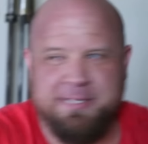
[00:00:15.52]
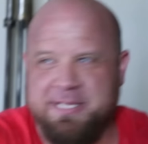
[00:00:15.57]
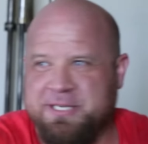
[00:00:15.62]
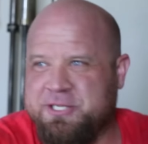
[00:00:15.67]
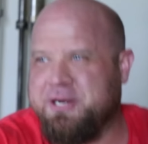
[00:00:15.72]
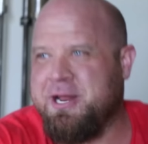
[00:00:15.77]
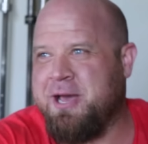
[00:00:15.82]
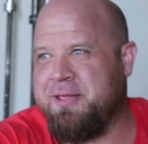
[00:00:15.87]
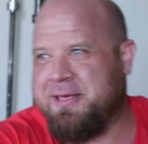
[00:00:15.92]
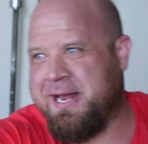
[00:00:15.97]
Anyways,
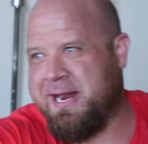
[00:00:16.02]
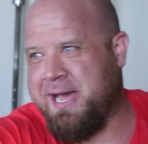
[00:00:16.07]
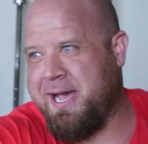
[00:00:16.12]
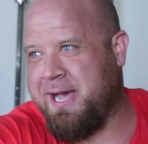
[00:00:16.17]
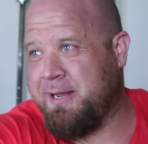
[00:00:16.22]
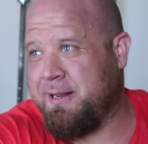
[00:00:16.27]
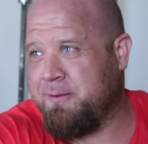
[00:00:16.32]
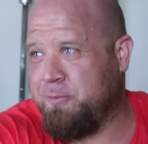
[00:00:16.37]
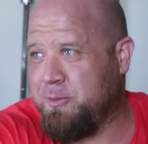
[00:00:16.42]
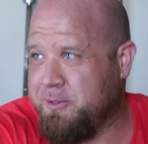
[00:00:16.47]
did you know that
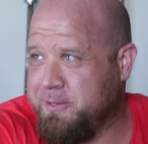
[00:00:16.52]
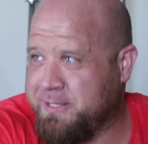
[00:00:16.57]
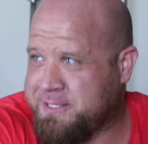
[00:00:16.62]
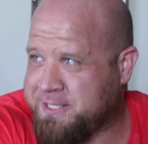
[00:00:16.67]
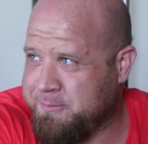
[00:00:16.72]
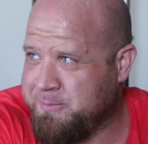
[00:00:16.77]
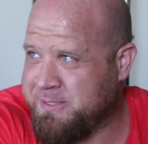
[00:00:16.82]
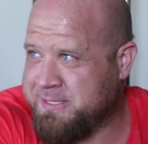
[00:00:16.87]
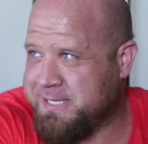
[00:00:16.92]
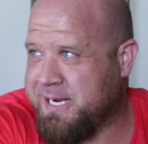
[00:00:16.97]
uh, Louis
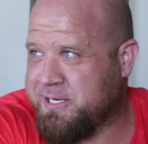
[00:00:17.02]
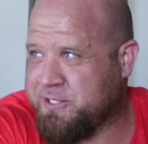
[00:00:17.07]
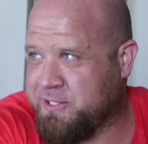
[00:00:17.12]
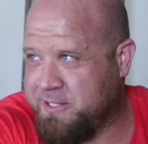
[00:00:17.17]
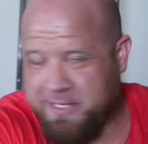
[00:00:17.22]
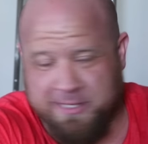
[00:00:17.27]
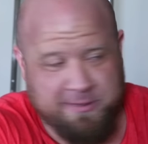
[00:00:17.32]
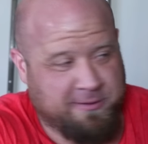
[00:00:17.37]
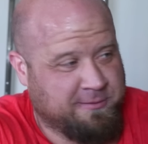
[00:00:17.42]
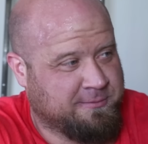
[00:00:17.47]
Simmons
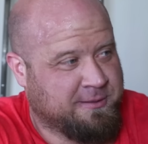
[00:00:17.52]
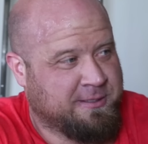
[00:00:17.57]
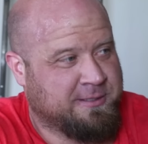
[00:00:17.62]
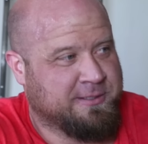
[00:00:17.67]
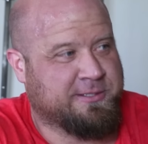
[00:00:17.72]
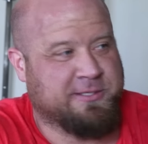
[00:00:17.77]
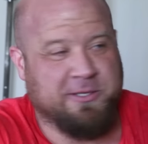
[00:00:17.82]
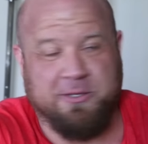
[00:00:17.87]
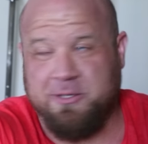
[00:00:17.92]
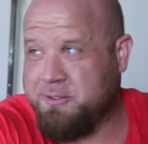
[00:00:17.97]
actually
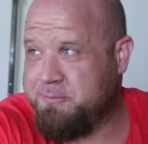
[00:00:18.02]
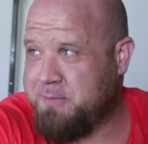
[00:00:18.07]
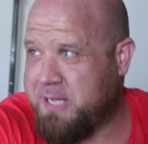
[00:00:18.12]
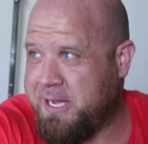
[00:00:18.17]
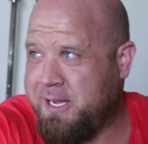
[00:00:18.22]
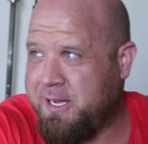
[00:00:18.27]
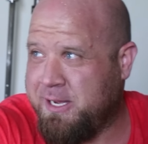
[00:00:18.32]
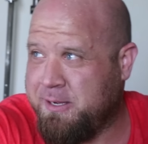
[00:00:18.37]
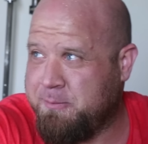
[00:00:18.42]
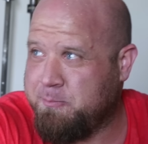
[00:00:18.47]
sold
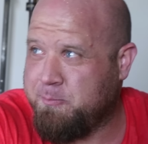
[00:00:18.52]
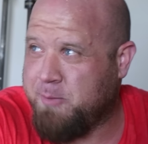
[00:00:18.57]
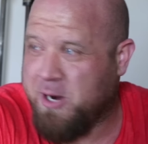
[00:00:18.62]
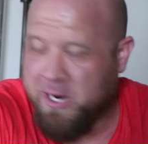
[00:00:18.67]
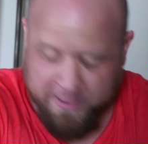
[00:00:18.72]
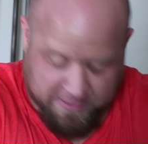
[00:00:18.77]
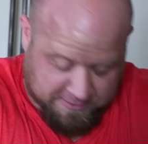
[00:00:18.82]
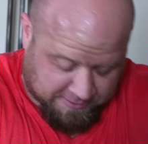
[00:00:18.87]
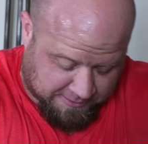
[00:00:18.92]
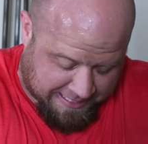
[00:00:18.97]
uh,
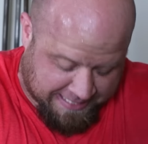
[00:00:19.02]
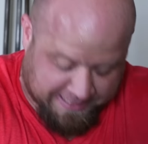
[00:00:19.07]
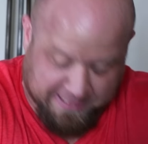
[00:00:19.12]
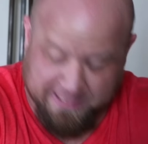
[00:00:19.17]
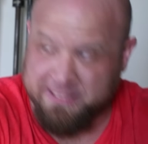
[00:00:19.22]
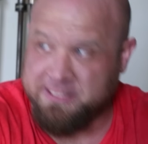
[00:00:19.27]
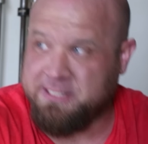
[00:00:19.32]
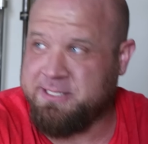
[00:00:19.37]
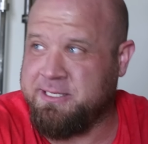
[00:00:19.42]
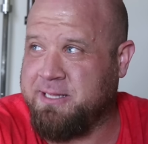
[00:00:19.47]
Mark's
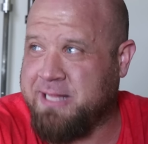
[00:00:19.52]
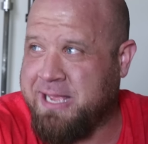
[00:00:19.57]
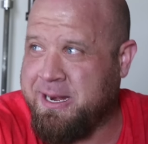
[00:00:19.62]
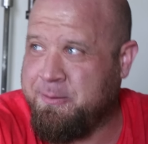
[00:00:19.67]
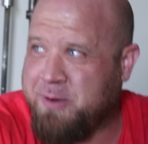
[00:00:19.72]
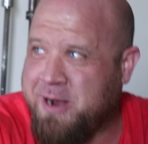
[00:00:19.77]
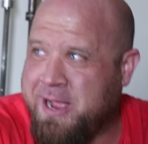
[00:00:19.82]
likeness to Lane